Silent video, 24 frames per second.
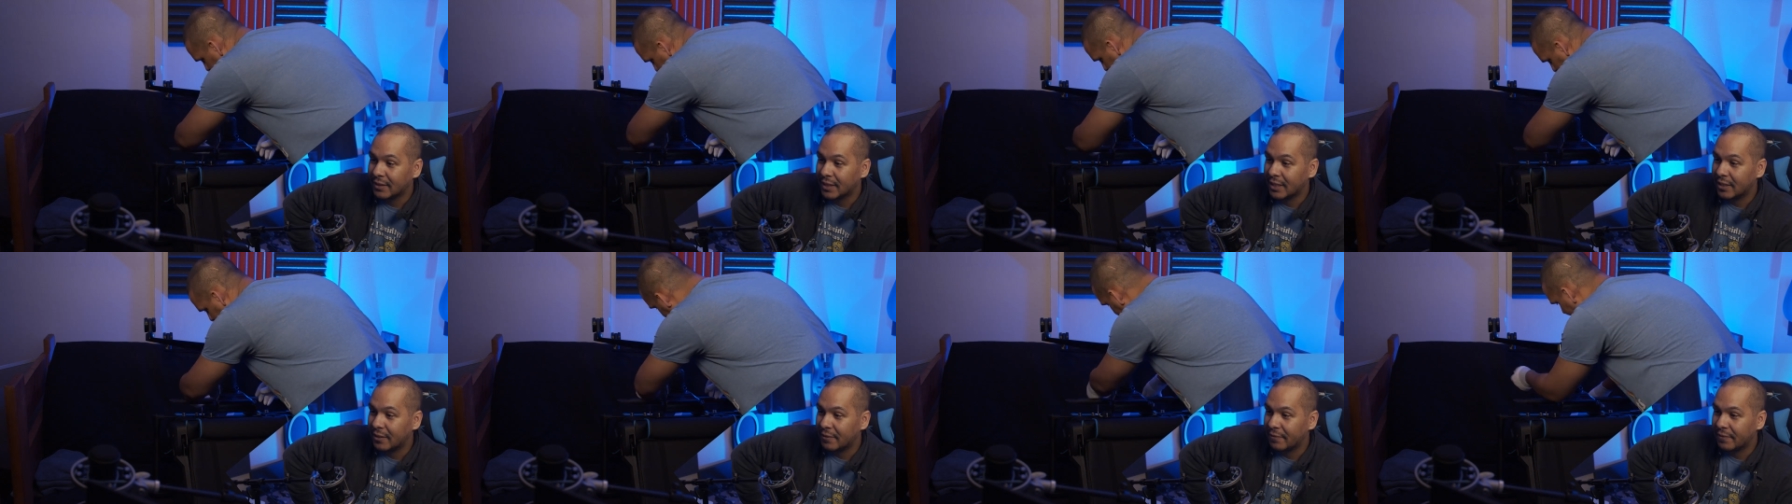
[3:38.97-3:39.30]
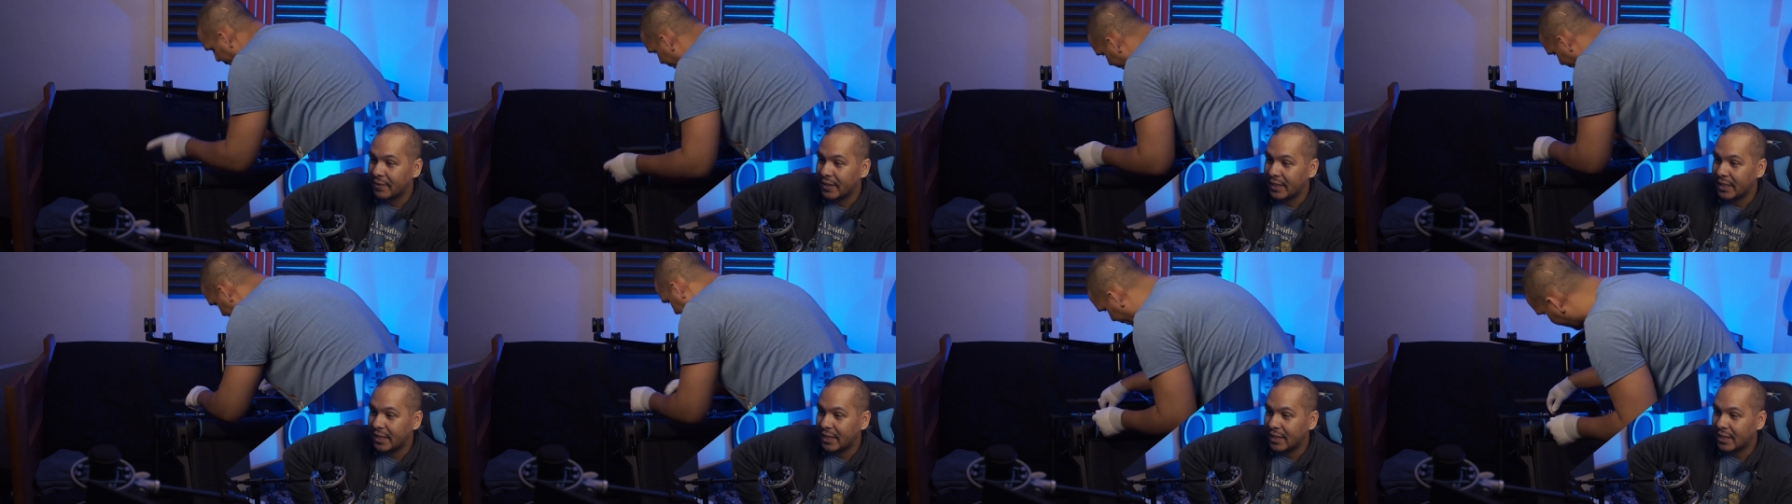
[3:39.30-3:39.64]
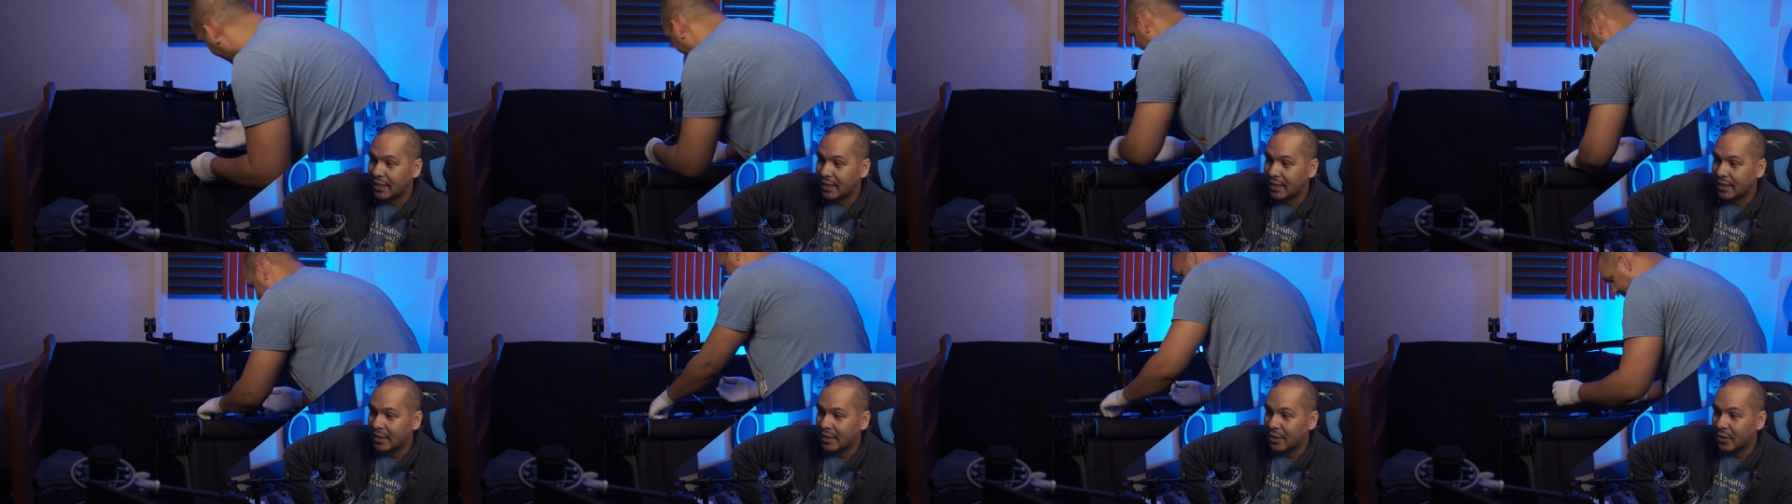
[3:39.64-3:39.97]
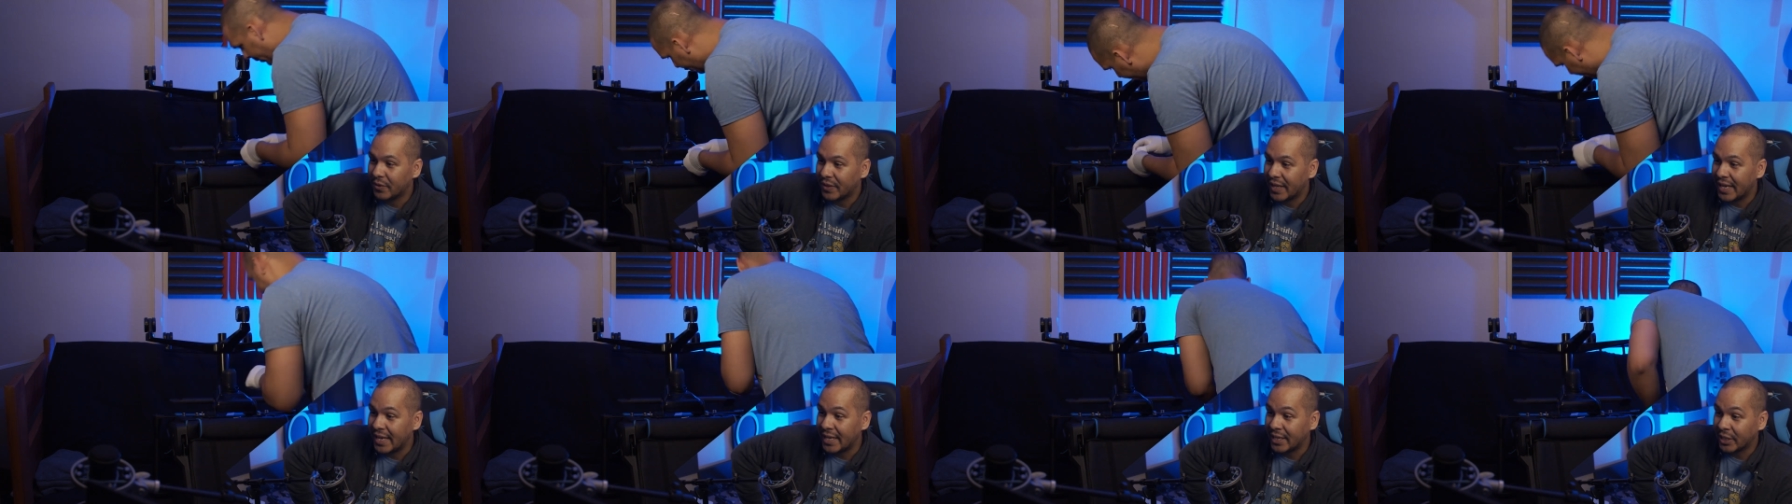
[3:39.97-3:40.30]
of the
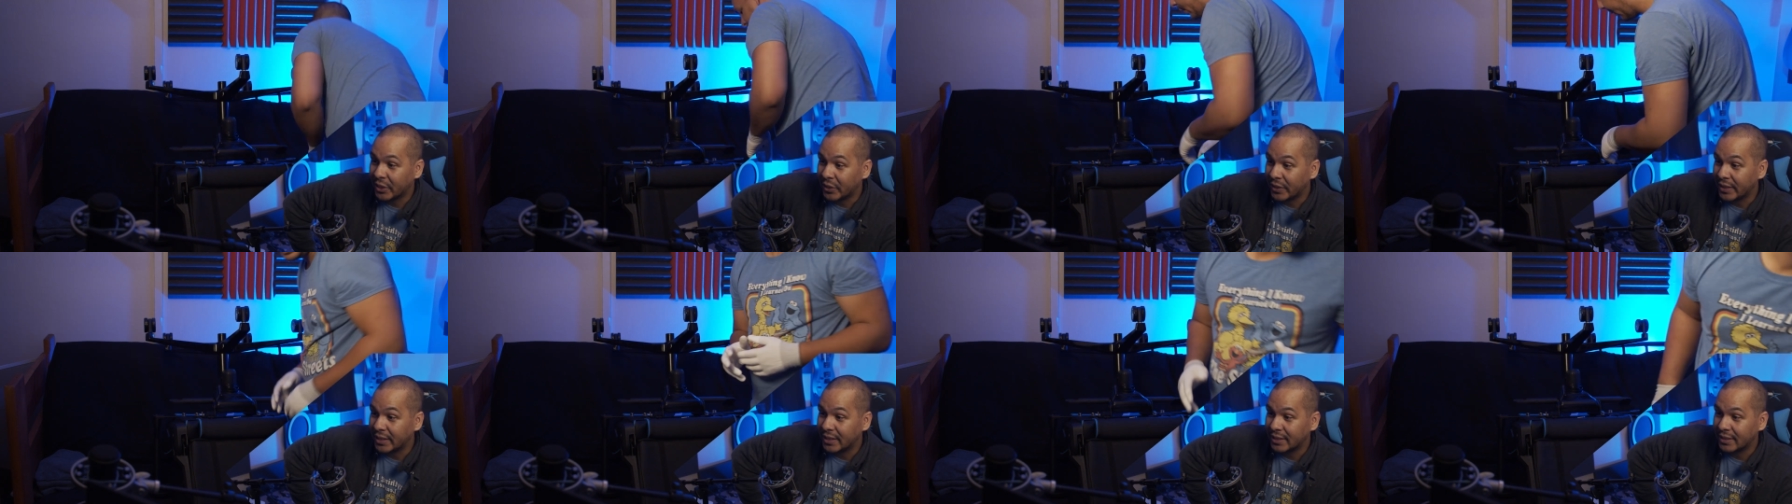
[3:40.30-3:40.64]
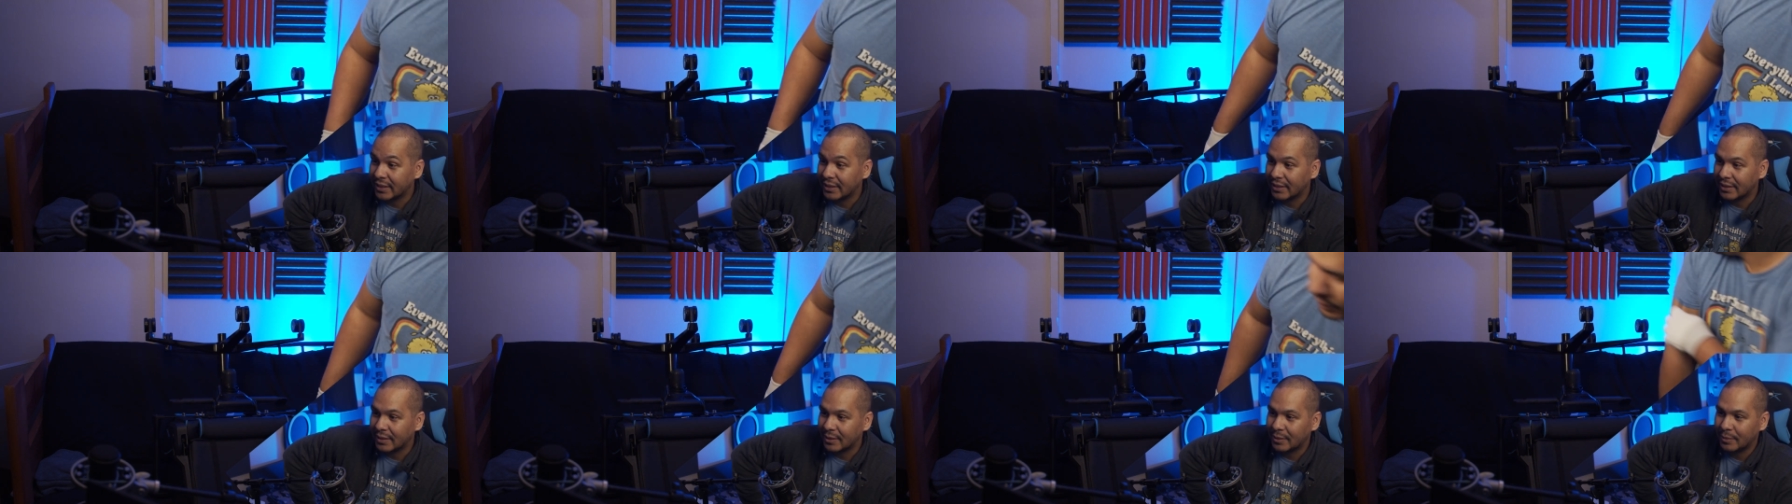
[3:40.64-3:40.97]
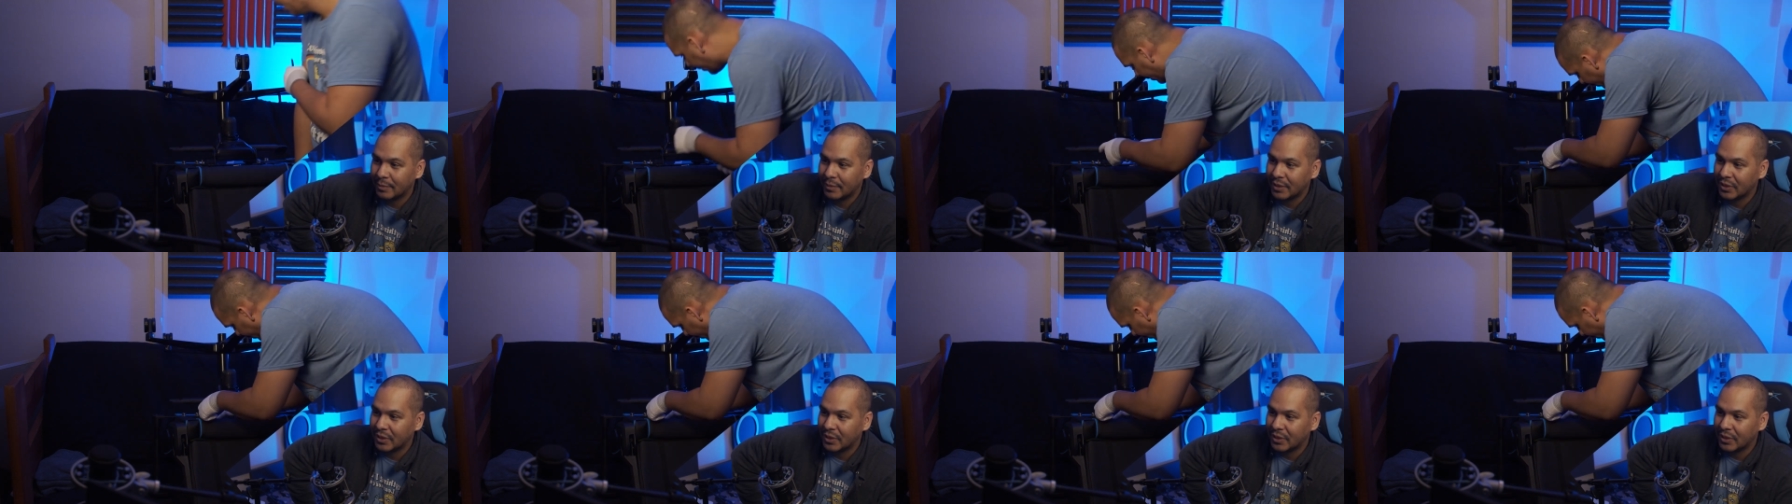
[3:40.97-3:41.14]
the anchoring system.